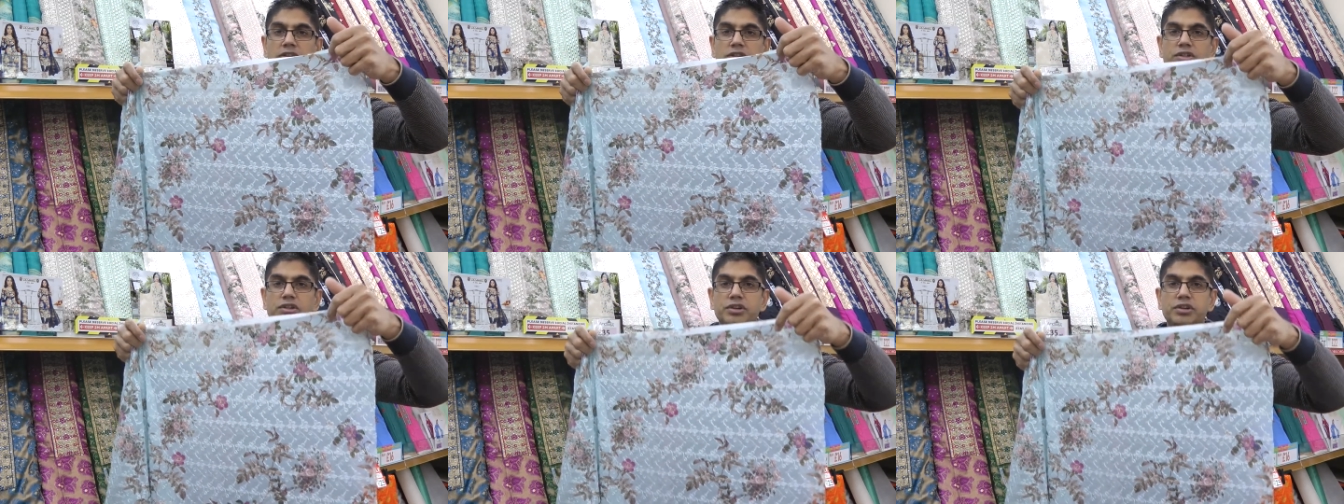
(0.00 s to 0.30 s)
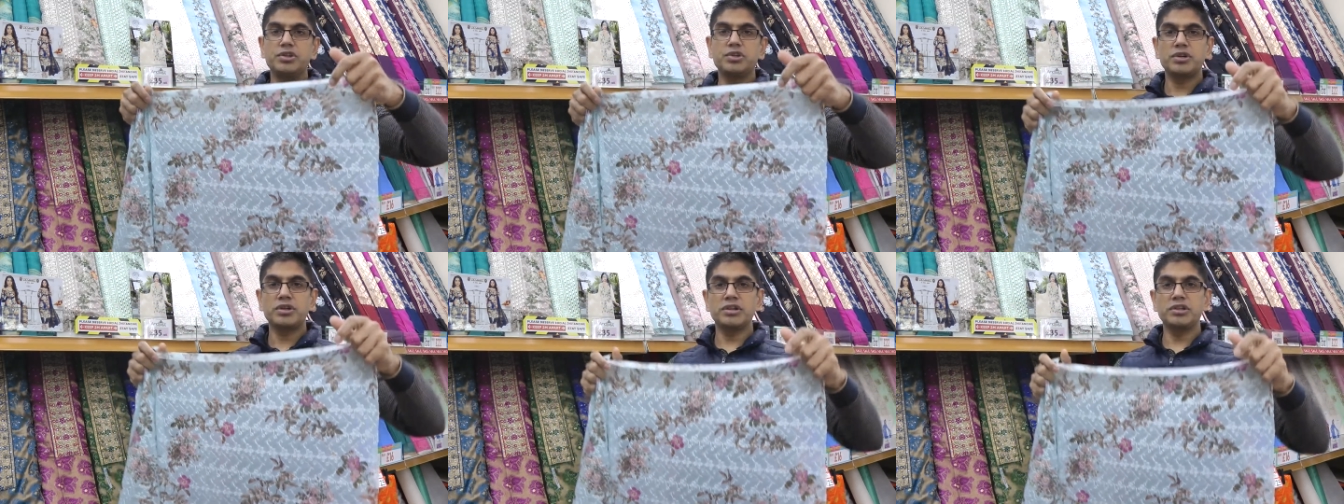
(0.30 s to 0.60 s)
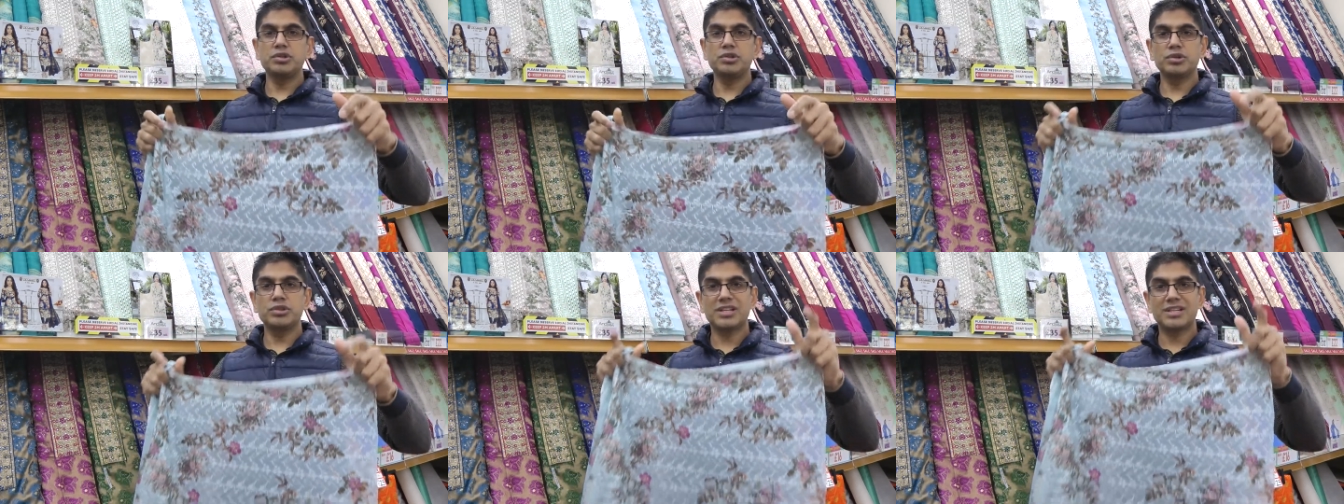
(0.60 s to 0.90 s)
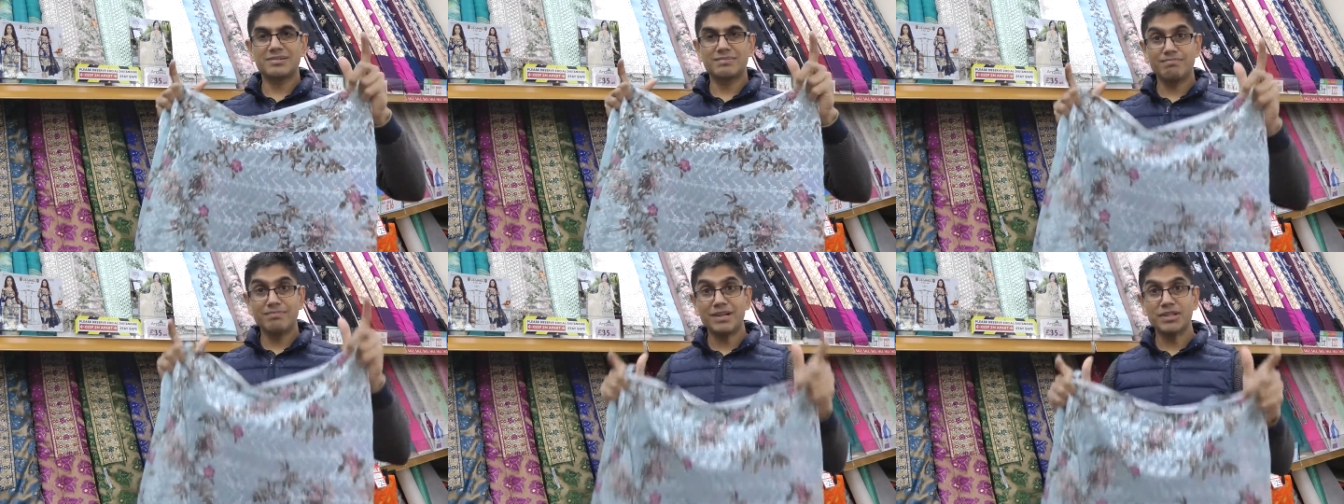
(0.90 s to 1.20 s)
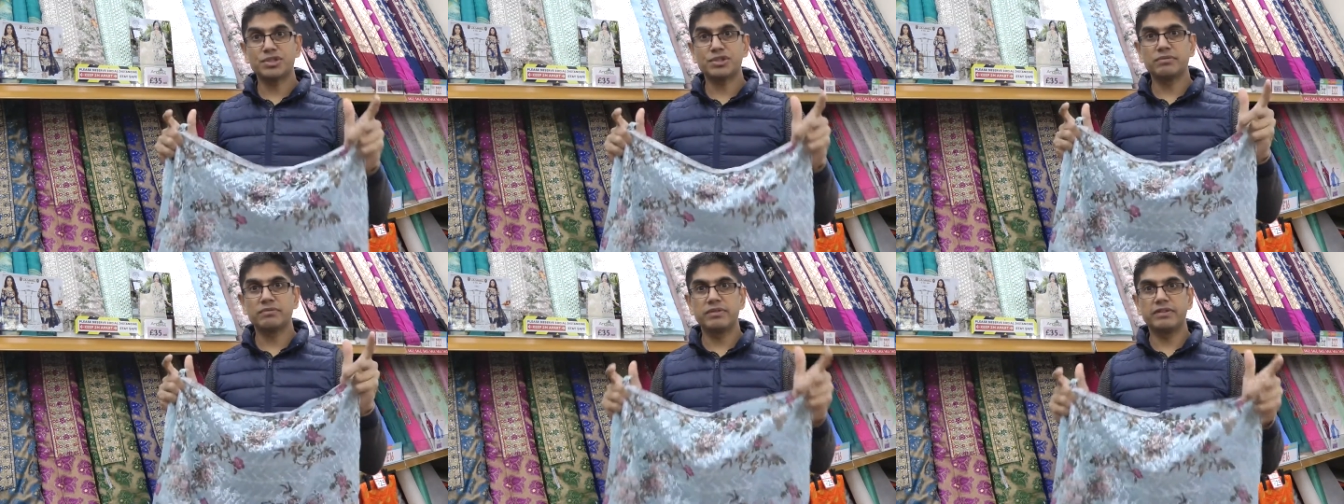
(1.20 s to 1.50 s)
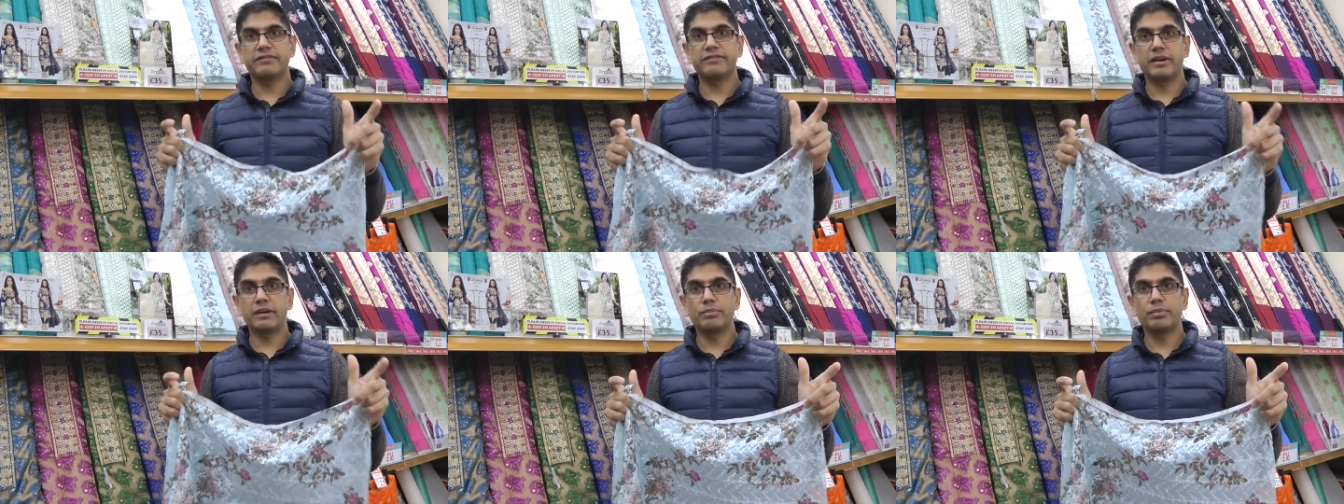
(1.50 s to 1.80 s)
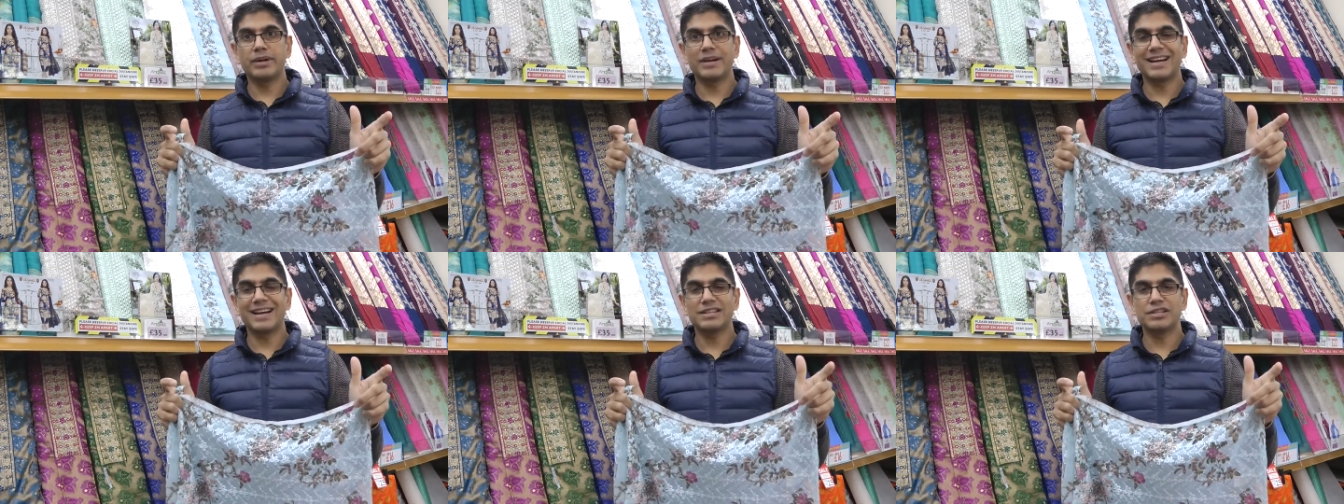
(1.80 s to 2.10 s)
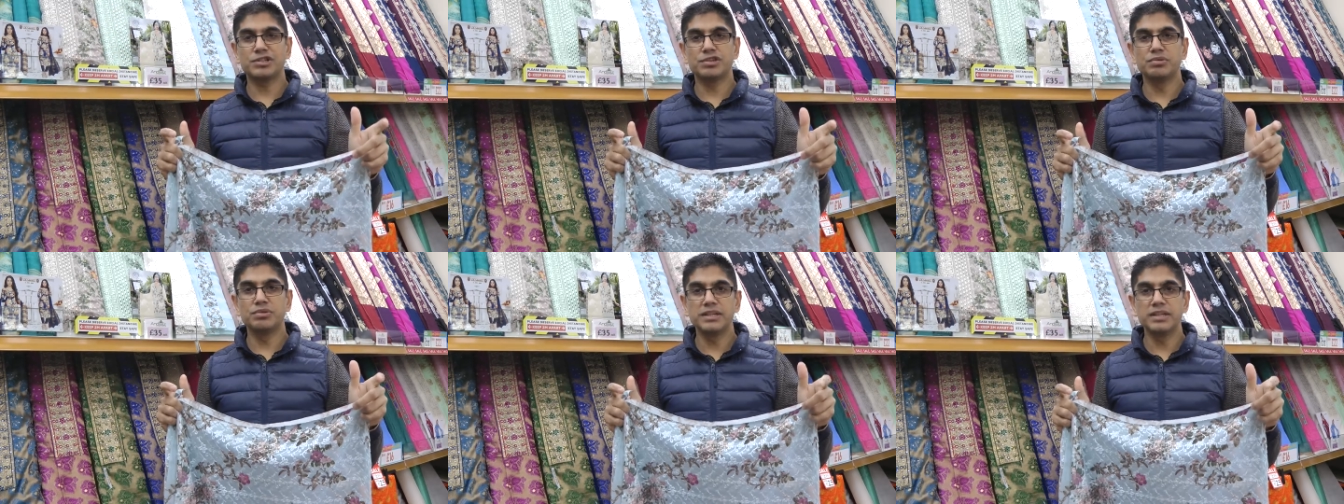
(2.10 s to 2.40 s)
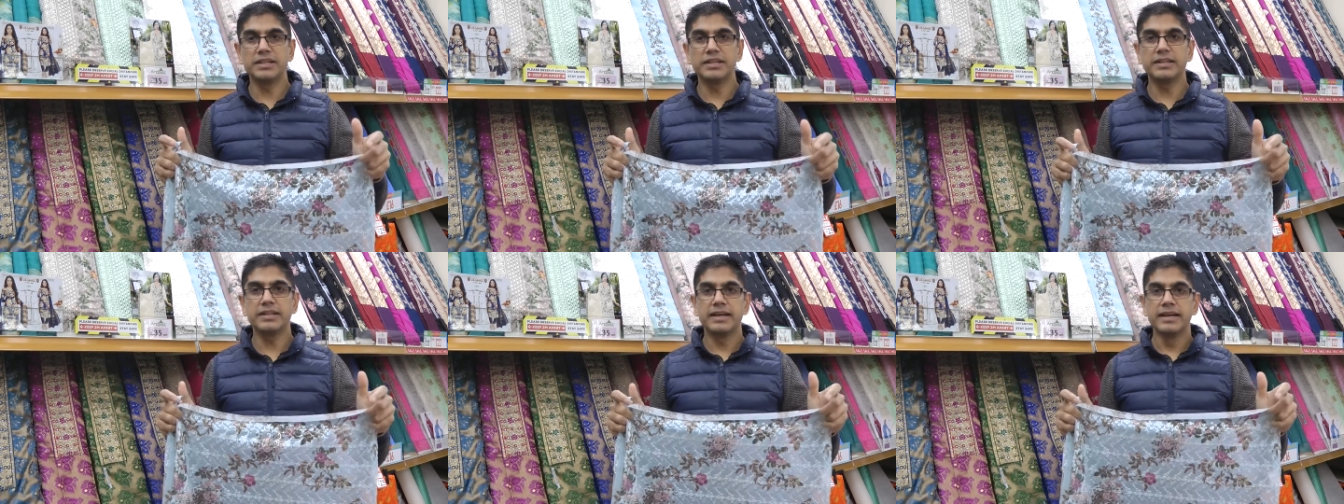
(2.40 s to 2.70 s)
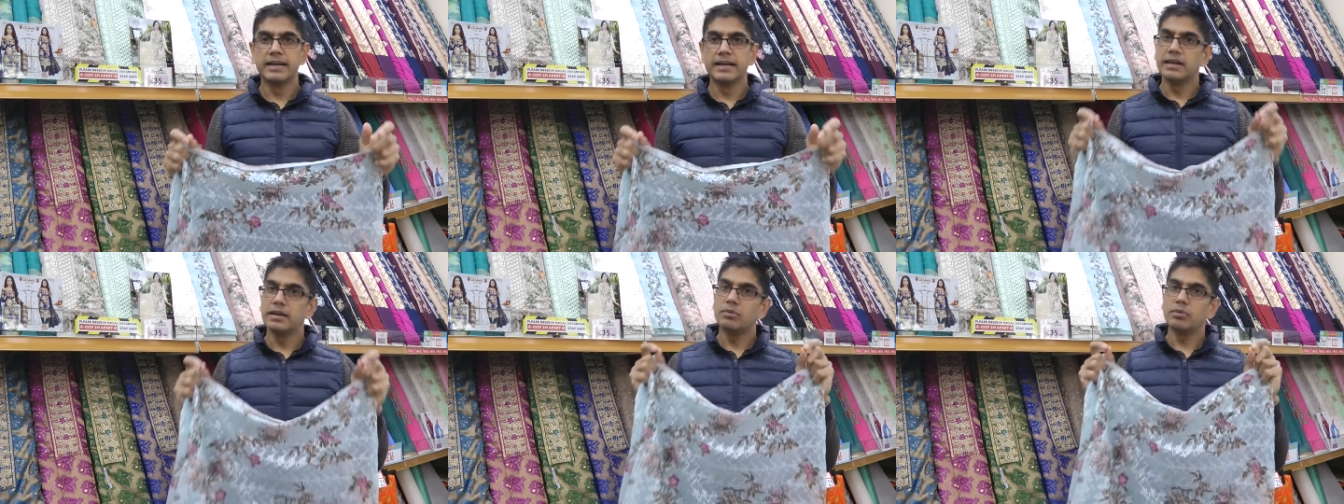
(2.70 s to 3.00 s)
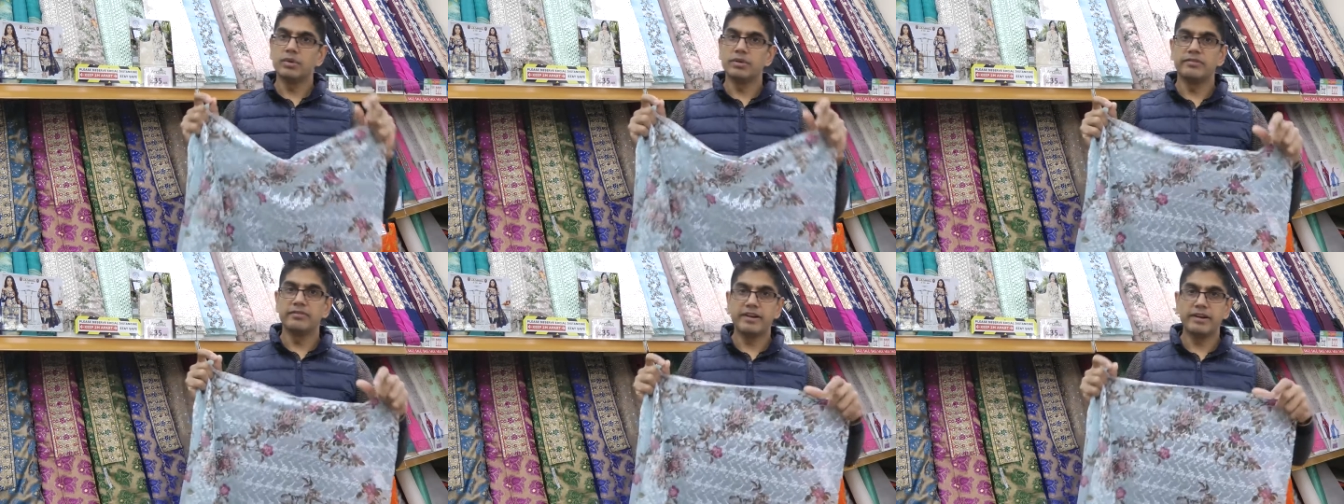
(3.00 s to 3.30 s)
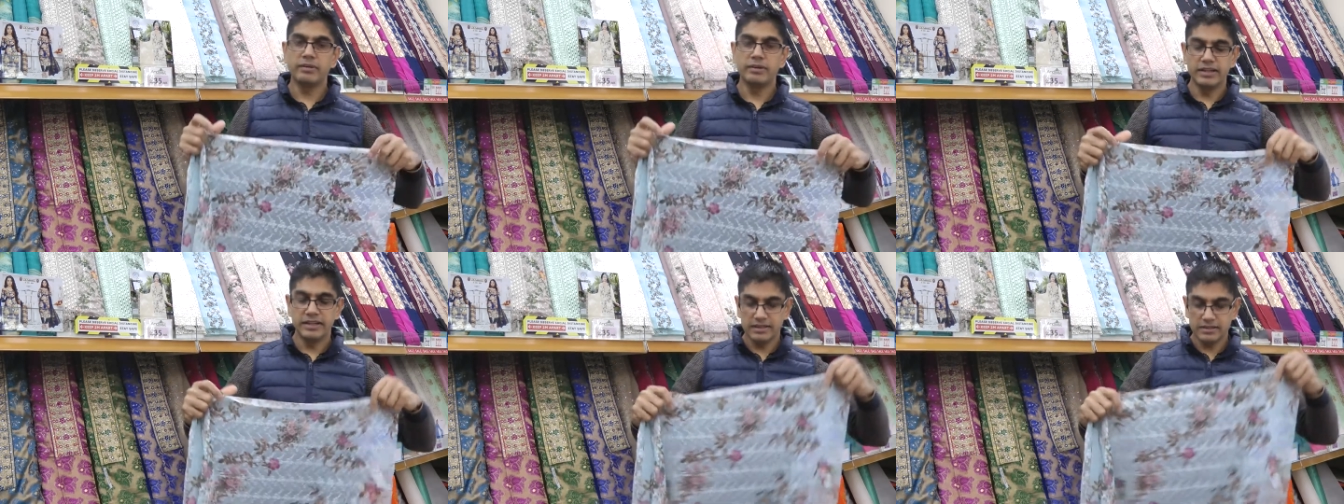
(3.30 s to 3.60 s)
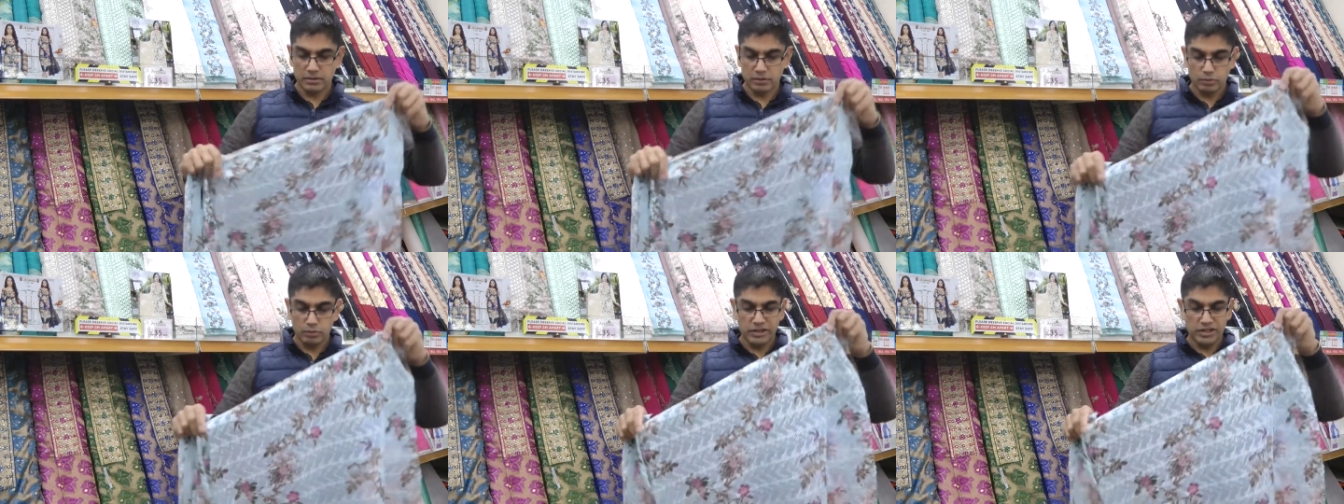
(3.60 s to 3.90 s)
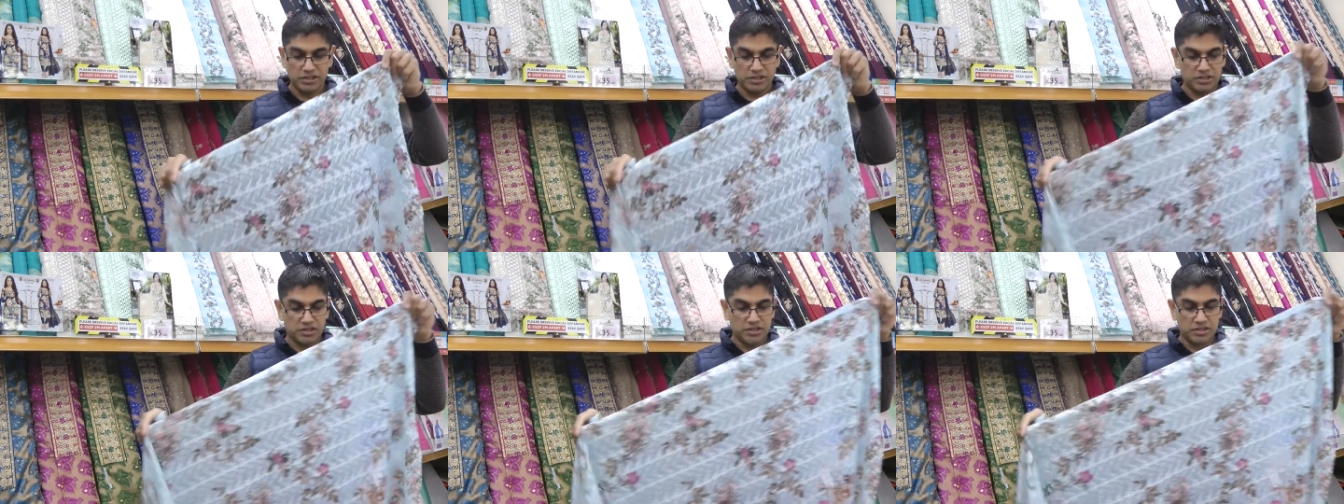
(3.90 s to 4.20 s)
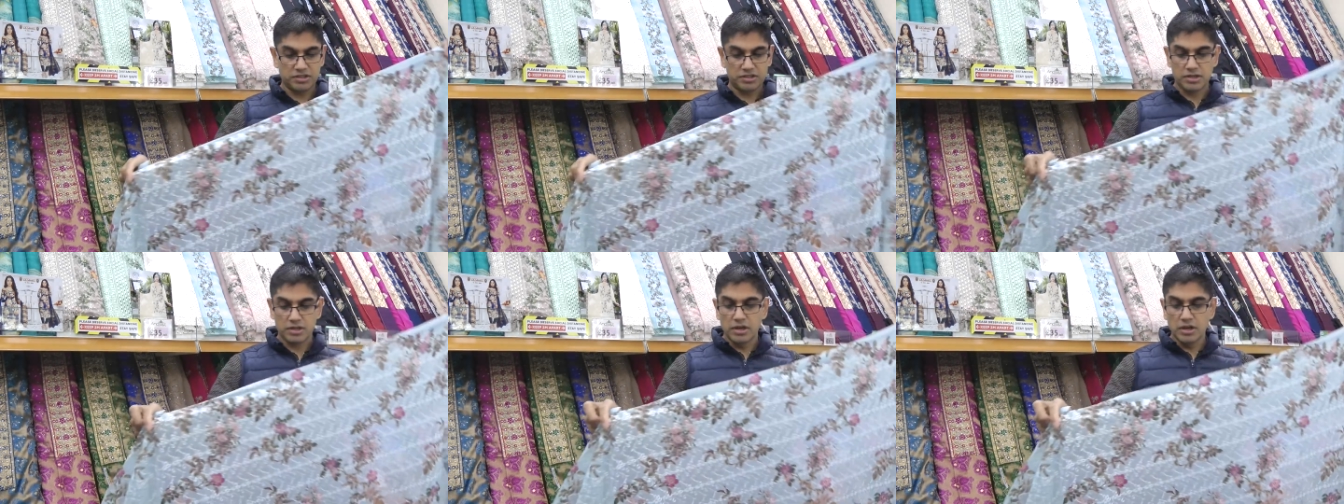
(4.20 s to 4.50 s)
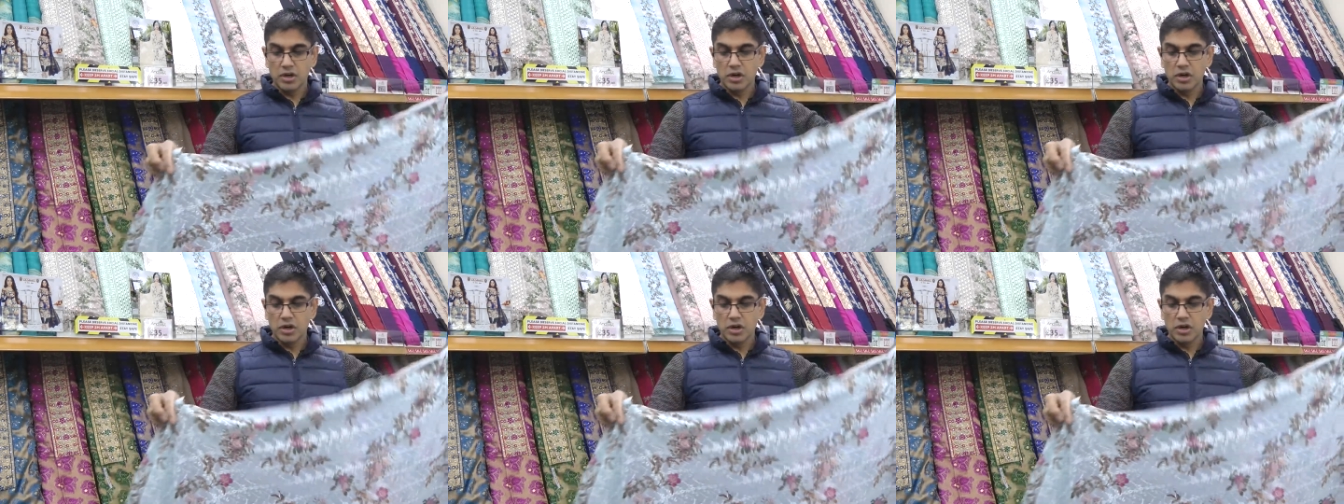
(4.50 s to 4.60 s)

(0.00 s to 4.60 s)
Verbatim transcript: so you can use as much of the fabric as you need with very little wastage.